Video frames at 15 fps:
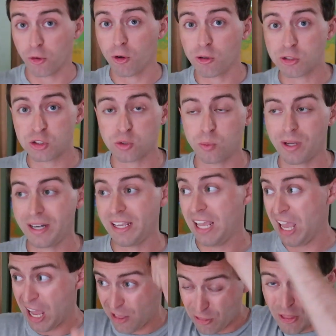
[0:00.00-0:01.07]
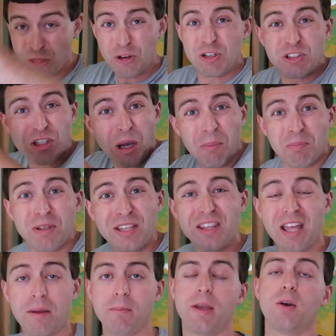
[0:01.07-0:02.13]
They're all sweaty, and then they're dumping
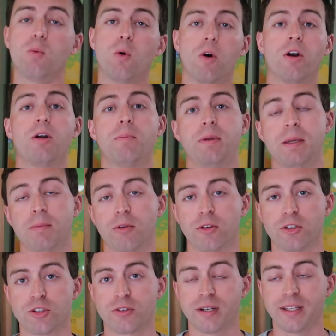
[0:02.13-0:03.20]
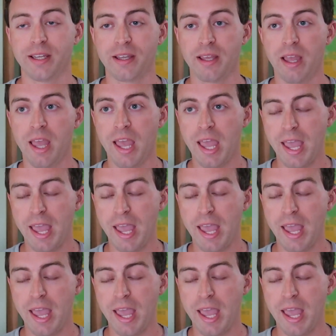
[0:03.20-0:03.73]
them in water people are drinking.